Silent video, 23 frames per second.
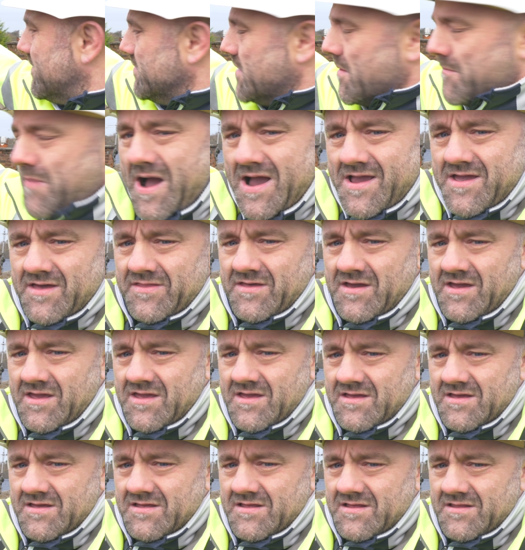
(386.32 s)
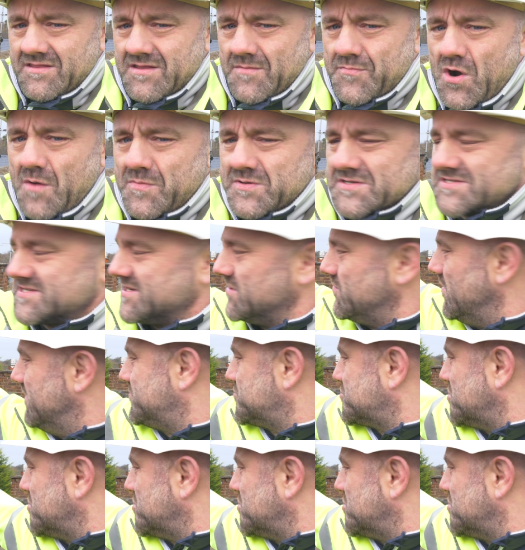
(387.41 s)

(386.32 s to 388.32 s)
from the back of the property, we've